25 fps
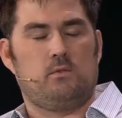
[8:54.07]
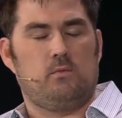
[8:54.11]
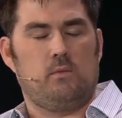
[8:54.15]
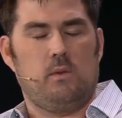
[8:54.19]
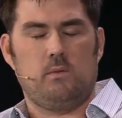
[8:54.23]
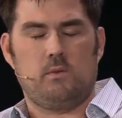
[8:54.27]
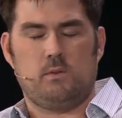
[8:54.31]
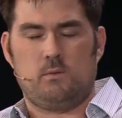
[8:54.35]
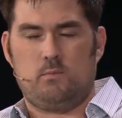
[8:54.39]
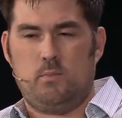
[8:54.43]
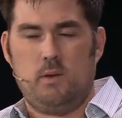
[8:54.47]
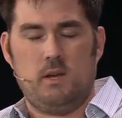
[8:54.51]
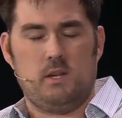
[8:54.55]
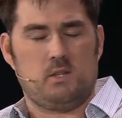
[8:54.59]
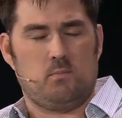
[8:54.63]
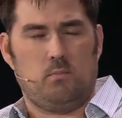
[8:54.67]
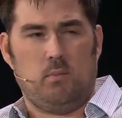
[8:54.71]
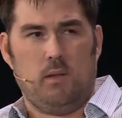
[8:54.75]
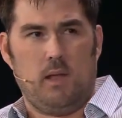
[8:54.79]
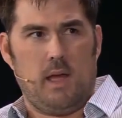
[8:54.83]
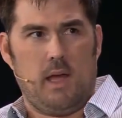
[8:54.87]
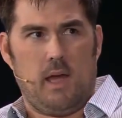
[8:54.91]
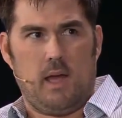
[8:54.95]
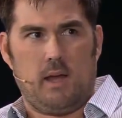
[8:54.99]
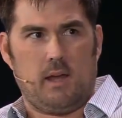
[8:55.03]
it was pitch
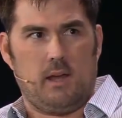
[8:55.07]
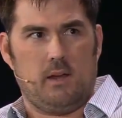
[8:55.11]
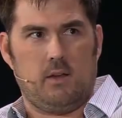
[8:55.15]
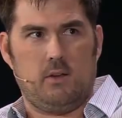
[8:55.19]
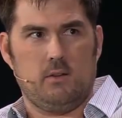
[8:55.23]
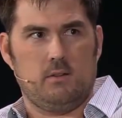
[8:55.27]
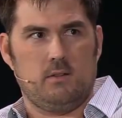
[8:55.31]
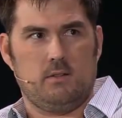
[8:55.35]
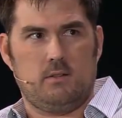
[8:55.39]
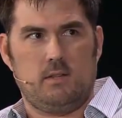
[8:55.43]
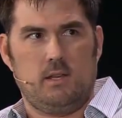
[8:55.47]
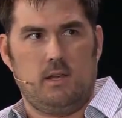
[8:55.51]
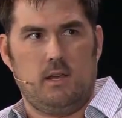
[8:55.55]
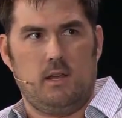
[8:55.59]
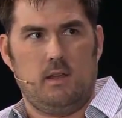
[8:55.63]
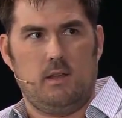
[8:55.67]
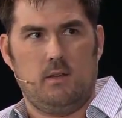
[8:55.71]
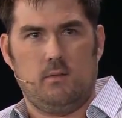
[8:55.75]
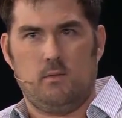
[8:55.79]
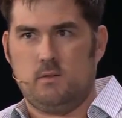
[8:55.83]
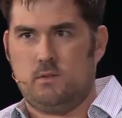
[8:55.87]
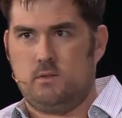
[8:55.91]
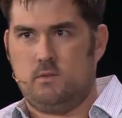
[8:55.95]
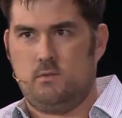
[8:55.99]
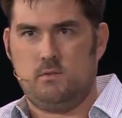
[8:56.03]
black. I couldn't see, and
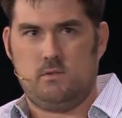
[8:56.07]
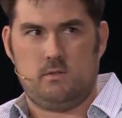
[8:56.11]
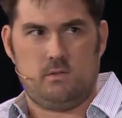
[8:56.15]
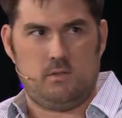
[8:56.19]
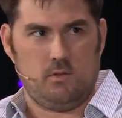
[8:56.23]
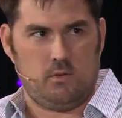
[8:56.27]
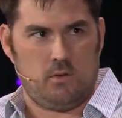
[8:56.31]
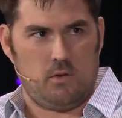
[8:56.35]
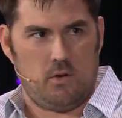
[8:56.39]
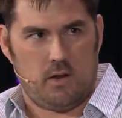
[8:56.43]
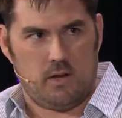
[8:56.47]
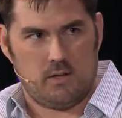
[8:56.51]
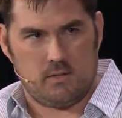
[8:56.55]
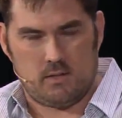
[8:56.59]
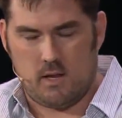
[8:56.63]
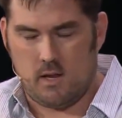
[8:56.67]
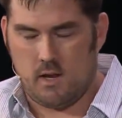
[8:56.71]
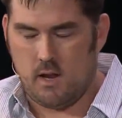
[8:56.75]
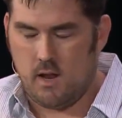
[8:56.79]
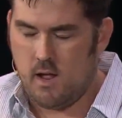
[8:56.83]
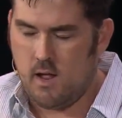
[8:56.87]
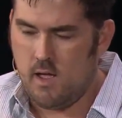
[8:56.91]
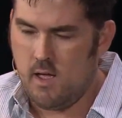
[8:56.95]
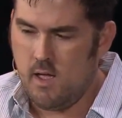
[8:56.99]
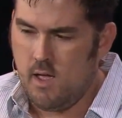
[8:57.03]
it was still dark
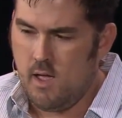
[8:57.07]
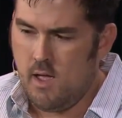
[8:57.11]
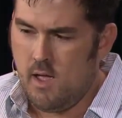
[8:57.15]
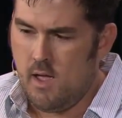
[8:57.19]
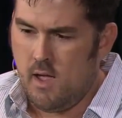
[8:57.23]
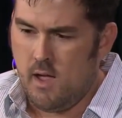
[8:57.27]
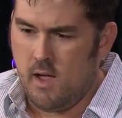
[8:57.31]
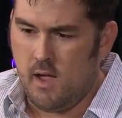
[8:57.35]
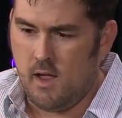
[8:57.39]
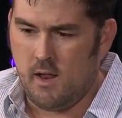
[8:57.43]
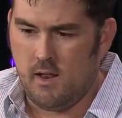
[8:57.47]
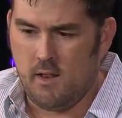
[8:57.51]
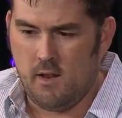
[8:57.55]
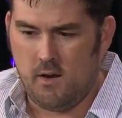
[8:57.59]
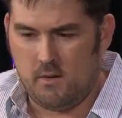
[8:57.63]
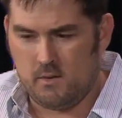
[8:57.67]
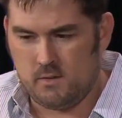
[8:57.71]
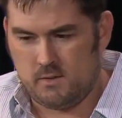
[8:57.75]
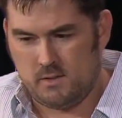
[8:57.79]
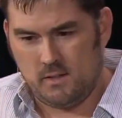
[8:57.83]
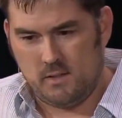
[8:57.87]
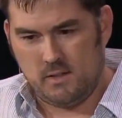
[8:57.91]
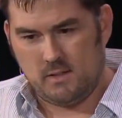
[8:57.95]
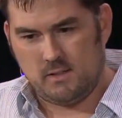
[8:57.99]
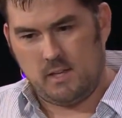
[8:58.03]
outside. And all of
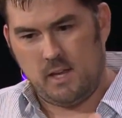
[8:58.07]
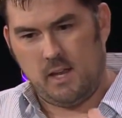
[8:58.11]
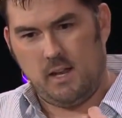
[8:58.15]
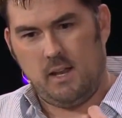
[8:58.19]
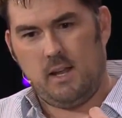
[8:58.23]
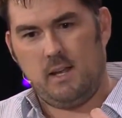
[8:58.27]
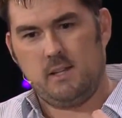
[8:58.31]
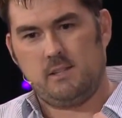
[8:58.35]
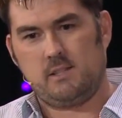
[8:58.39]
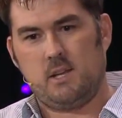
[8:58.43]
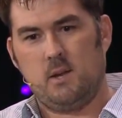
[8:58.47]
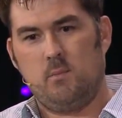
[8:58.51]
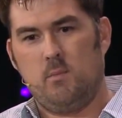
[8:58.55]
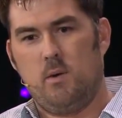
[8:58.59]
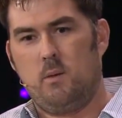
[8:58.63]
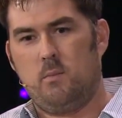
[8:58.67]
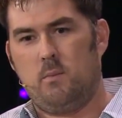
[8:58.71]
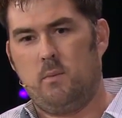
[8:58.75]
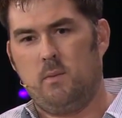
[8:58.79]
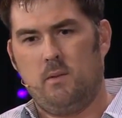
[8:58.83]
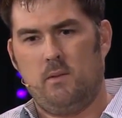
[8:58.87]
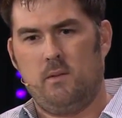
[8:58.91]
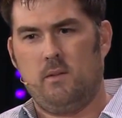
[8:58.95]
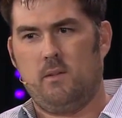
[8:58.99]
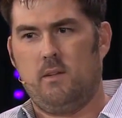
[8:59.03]
a sudden, these headlights come up,
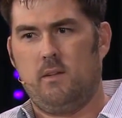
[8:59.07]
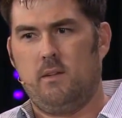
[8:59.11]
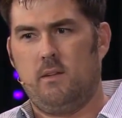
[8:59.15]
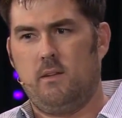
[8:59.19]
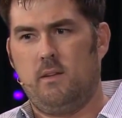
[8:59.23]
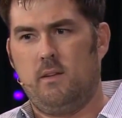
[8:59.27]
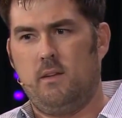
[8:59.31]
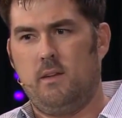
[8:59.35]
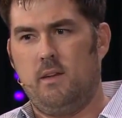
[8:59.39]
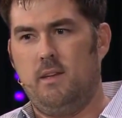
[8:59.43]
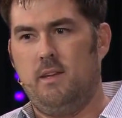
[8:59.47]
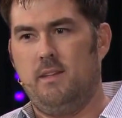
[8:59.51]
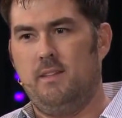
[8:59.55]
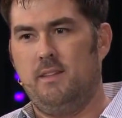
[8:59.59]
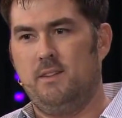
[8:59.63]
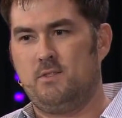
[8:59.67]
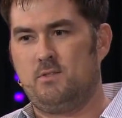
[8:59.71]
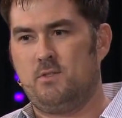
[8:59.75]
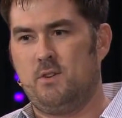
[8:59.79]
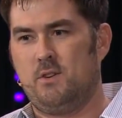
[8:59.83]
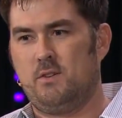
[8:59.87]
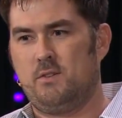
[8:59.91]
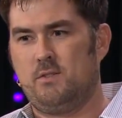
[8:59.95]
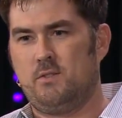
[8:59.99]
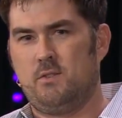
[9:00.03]
and the
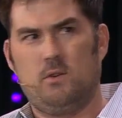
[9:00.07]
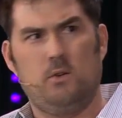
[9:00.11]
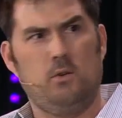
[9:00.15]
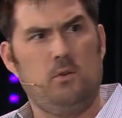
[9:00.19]
instructor said,